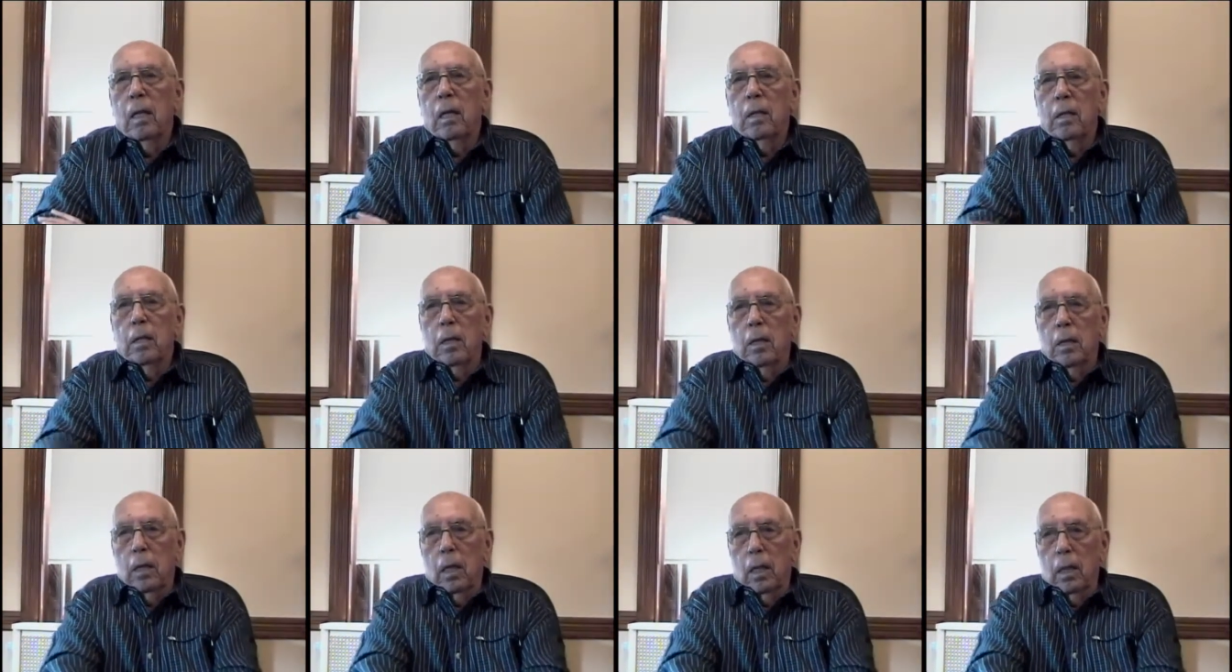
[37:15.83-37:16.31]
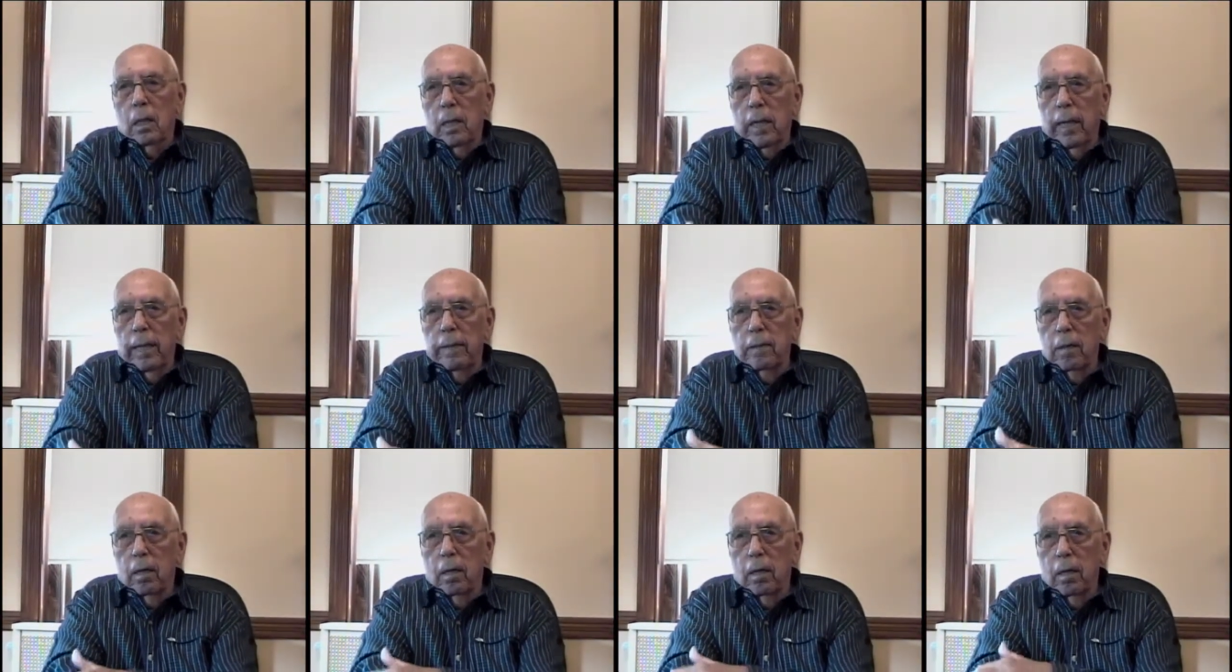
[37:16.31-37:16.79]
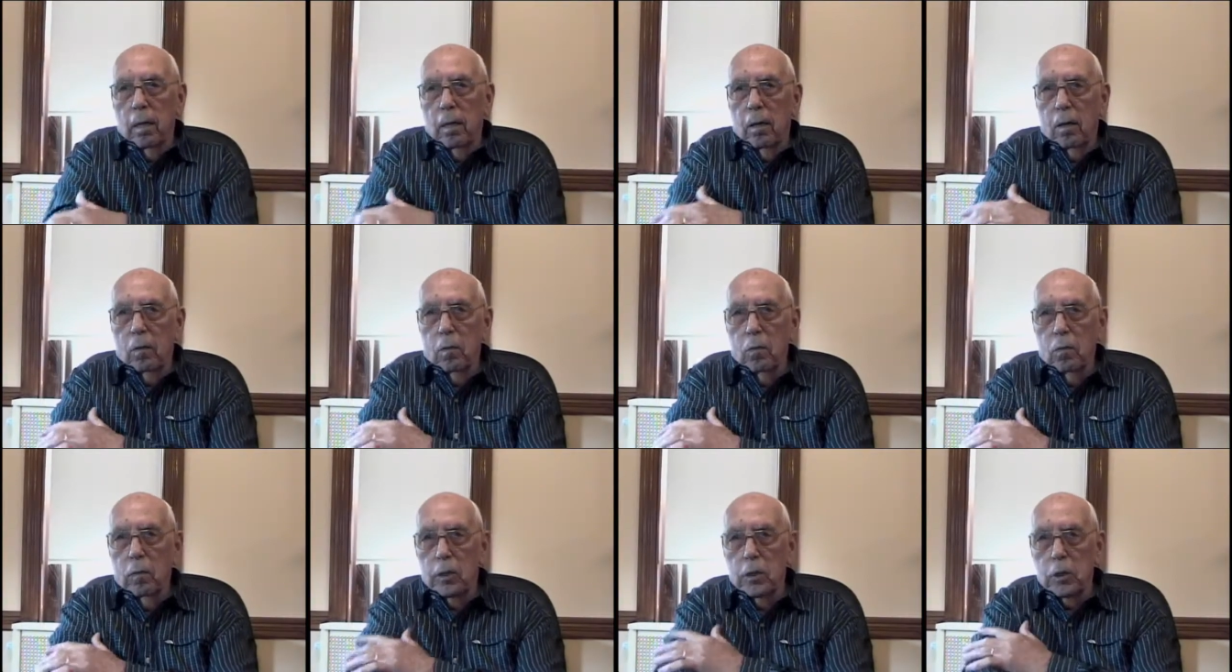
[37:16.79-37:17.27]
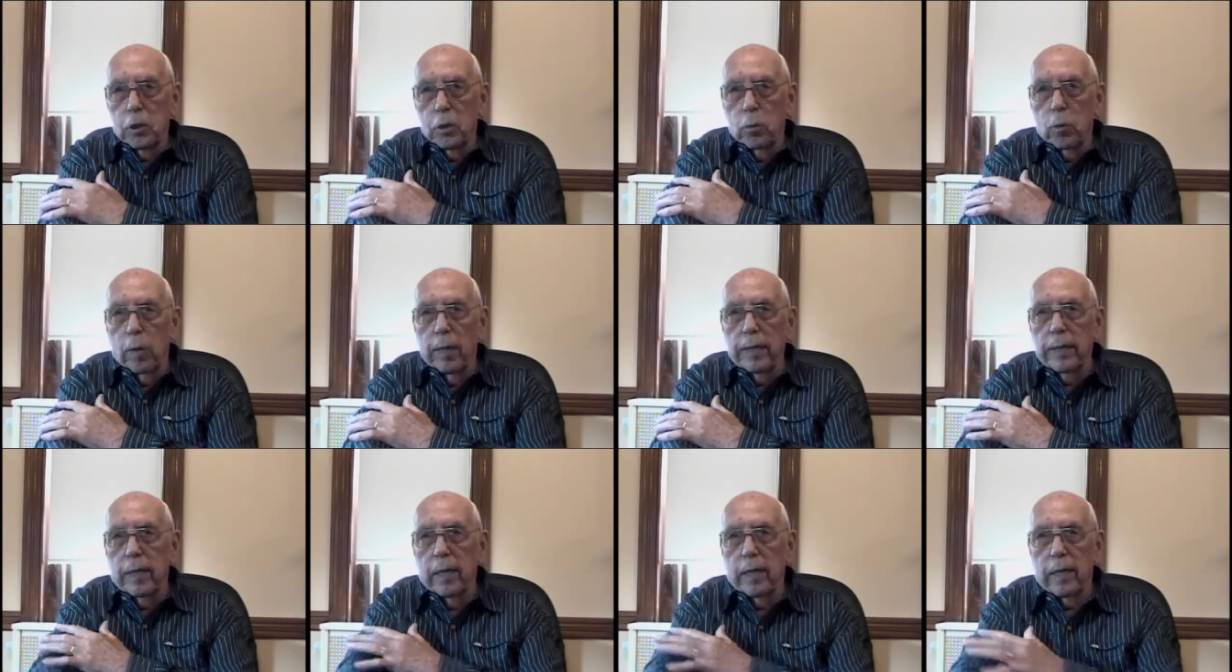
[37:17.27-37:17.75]
the leather was
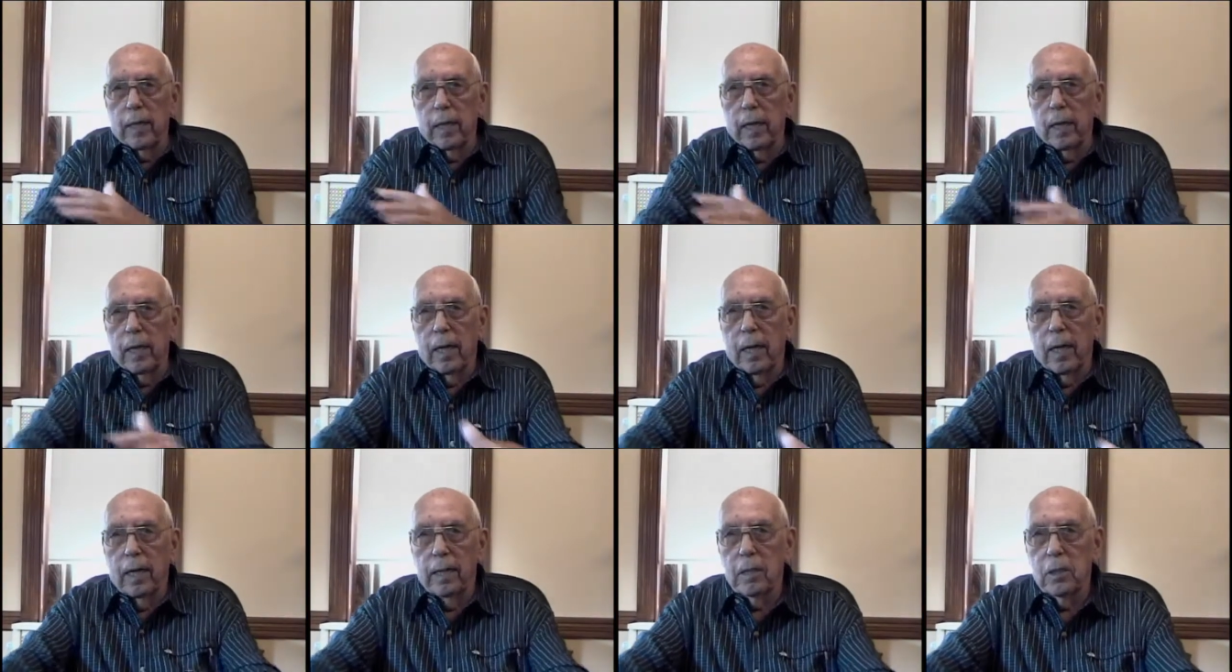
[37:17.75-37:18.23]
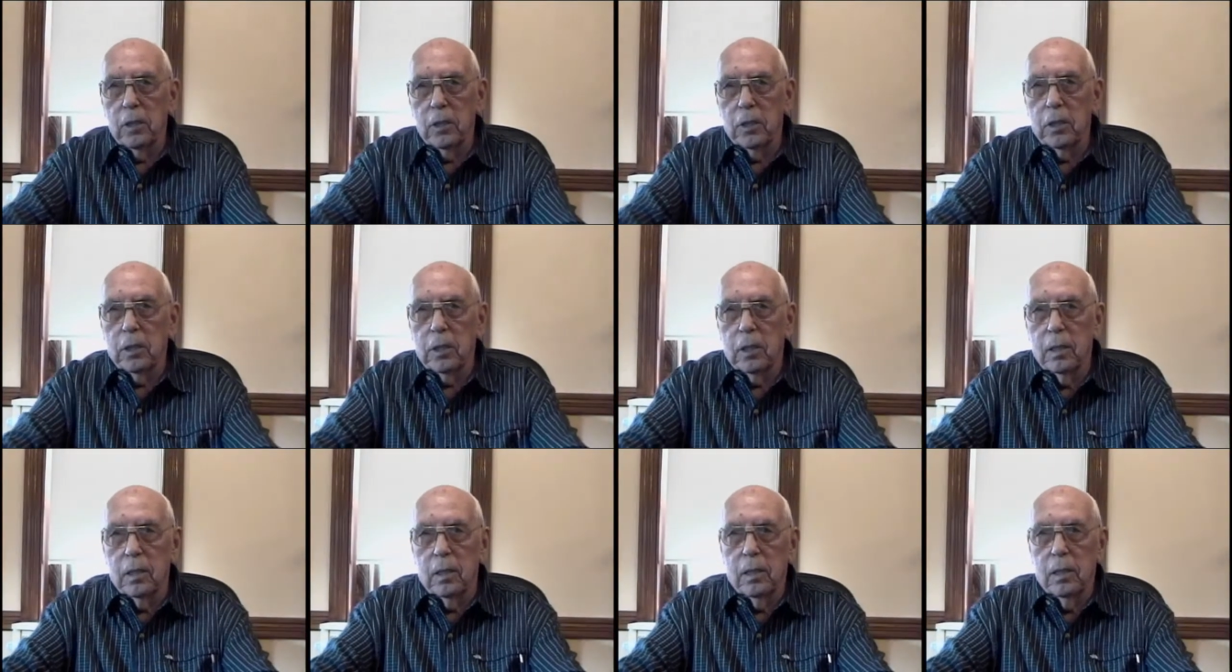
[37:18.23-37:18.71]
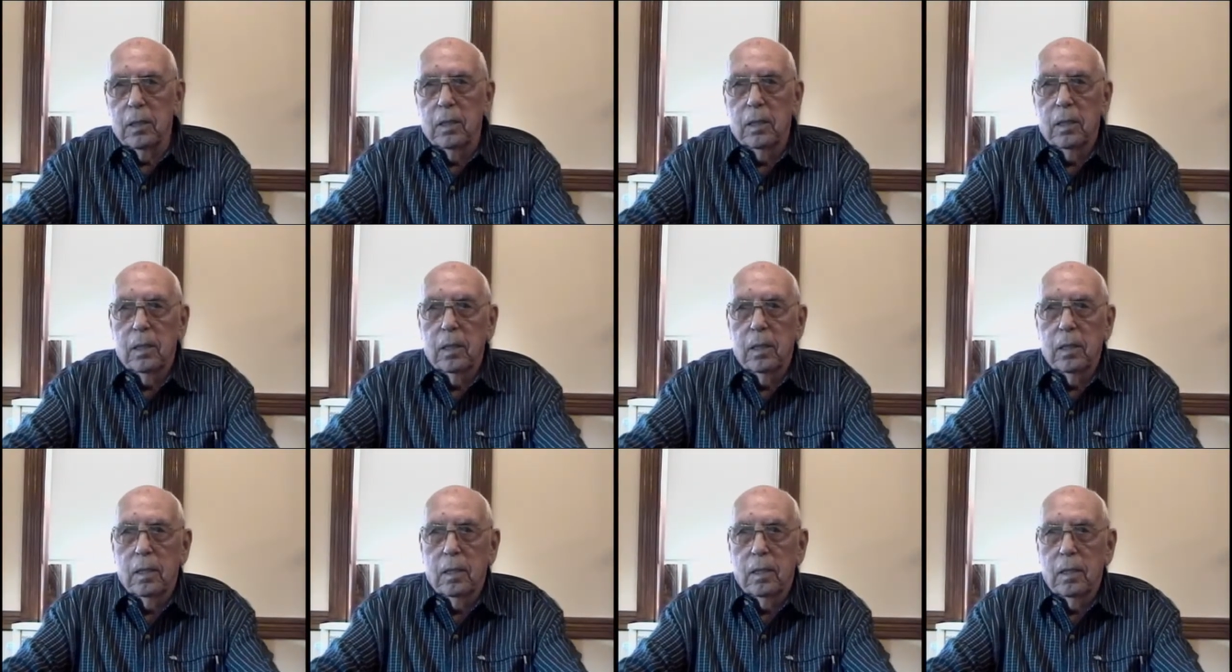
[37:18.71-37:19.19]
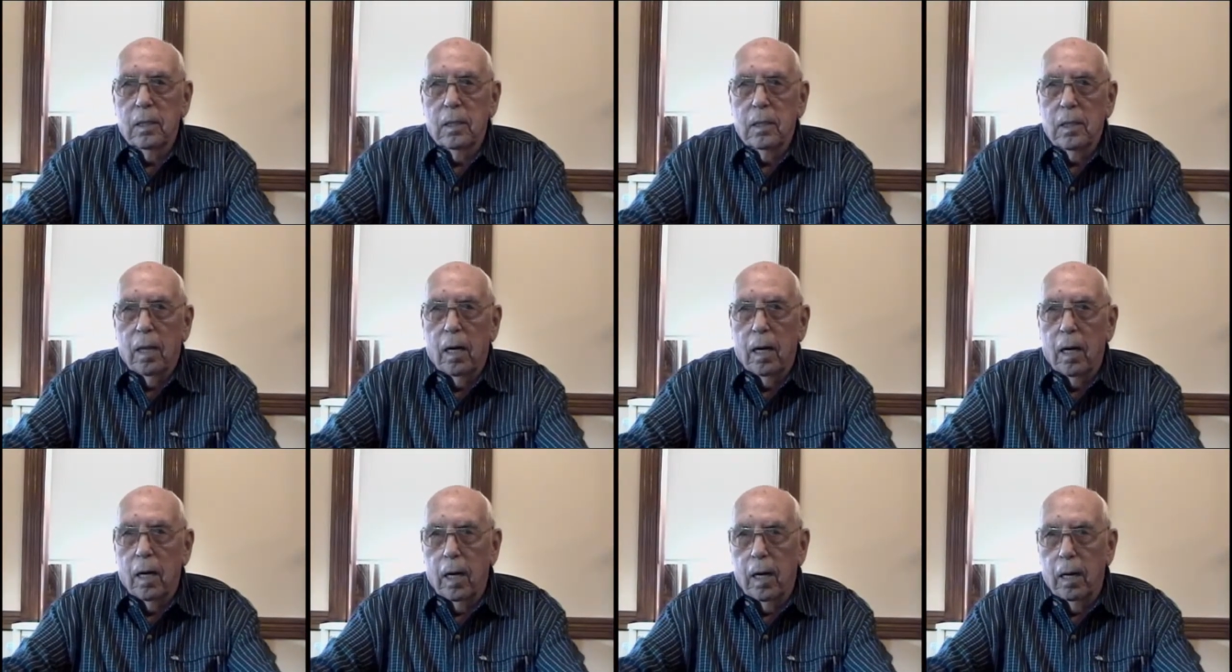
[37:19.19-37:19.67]
shrinking on his
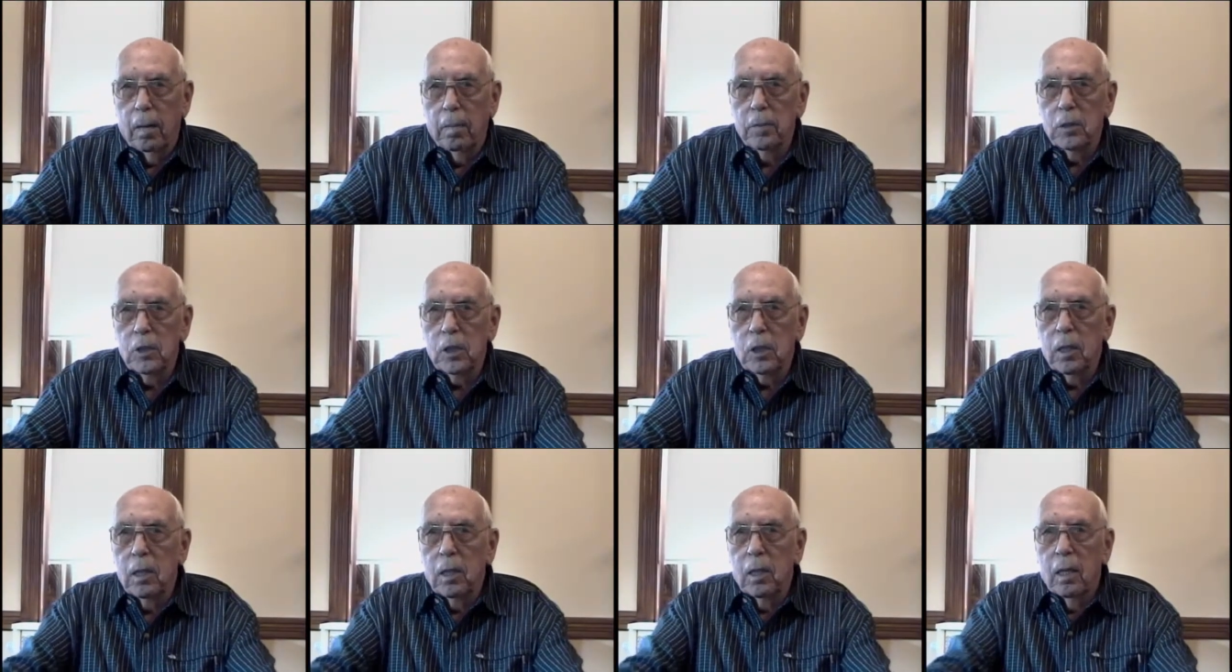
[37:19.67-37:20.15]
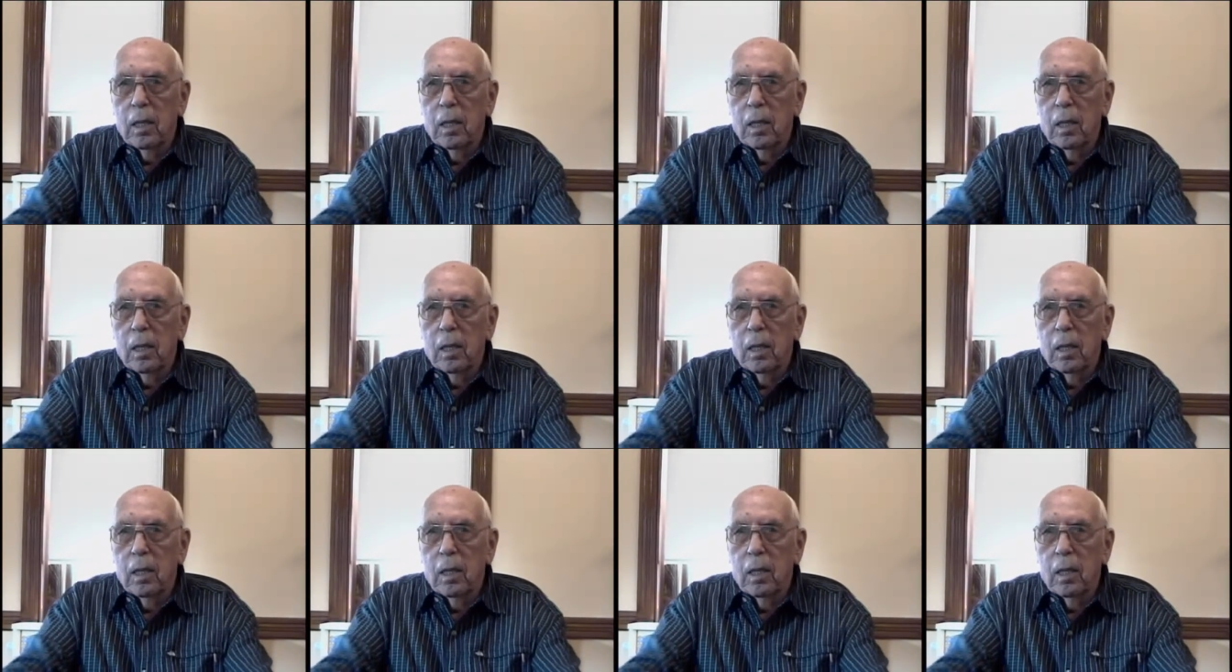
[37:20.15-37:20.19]
arms.